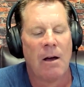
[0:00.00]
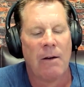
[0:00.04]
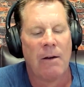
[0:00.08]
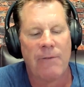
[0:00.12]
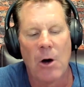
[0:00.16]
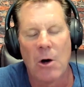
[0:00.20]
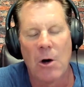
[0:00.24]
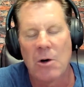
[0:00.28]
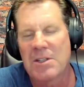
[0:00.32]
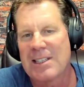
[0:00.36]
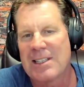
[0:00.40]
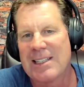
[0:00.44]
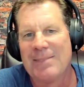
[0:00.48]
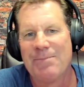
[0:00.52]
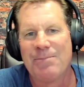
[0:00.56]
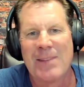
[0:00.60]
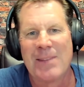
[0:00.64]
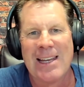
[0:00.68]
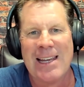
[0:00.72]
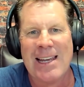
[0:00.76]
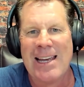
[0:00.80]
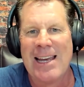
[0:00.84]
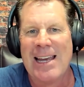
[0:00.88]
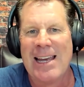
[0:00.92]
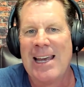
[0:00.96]
Folks,
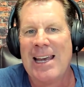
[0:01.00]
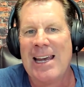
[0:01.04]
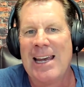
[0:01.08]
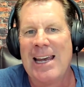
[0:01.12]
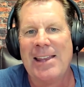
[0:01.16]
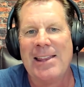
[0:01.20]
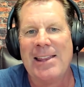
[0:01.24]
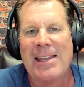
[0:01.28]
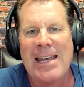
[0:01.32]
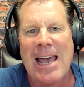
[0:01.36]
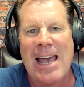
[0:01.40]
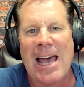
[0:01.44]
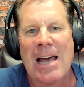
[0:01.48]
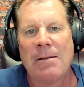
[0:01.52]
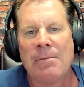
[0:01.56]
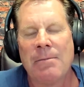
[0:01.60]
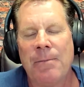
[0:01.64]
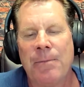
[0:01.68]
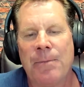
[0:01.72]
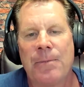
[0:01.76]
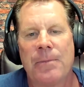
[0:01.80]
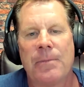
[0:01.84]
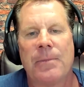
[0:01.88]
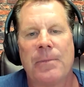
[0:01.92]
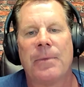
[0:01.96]
in the
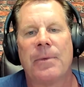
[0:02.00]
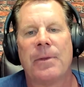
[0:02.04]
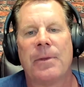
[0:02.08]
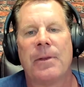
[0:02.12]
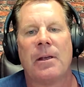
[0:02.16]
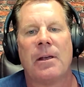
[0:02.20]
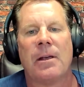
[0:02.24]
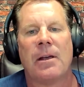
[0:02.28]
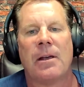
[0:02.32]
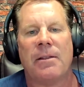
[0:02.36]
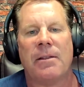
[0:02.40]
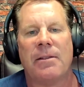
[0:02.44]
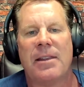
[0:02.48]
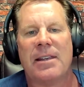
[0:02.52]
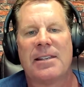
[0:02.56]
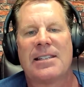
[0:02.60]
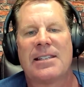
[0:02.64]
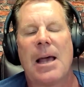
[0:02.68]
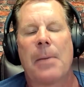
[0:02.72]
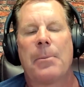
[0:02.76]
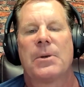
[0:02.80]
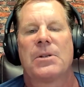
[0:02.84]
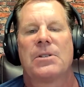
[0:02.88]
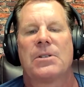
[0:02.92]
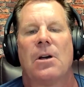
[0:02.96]
end,
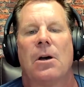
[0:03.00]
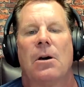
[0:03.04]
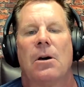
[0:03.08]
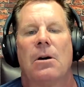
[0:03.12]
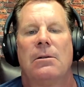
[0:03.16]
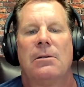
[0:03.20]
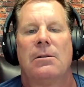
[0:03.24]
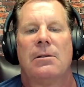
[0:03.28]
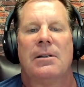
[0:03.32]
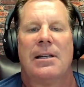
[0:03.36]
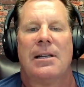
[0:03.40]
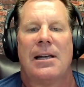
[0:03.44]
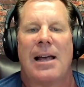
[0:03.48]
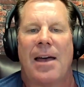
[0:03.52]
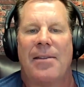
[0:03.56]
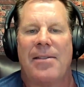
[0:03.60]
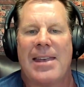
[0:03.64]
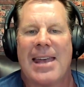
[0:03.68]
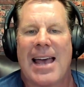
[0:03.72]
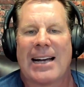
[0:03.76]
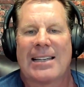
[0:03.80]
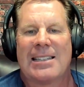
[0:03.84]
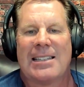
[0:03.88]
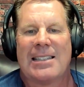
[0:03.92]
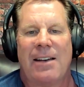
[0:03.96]
this episode and
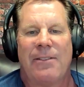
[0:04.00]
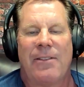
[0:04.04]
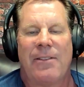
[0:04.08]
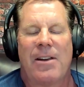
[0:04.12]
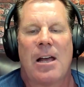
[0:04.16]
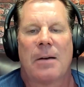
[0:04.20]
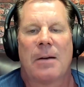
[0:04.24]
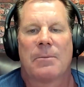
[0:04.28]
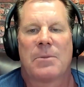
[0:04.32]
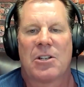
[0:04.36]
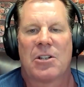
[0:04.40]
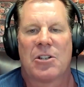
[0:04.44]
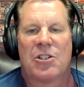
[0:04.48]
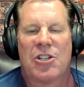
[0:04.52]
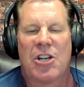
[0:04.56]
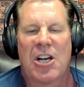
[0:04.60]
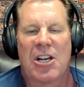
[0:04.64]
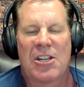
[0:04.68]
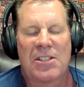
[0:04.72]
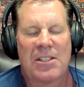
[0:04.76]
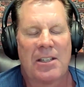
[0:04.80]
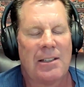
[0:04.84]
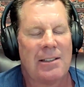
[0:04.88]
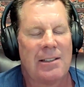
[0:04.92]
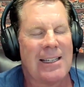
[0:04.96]
the activity I'm
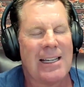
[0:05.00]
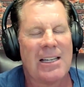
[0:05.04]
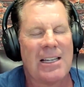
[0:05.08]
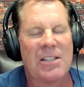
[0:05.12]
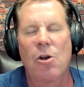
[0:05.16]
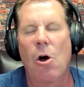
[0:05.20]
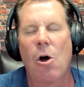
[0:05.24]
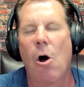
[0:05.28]
suggesting is